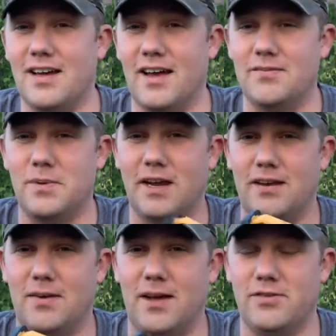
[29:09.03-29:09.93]
I've been
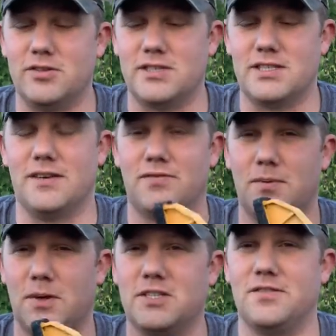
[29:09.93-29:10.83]
I, have used this thing for a
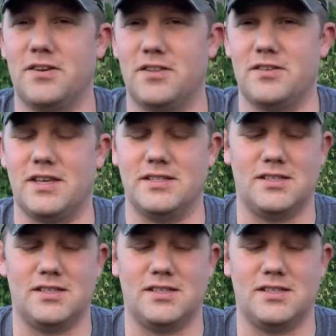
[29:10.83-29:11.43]
bunch of other things,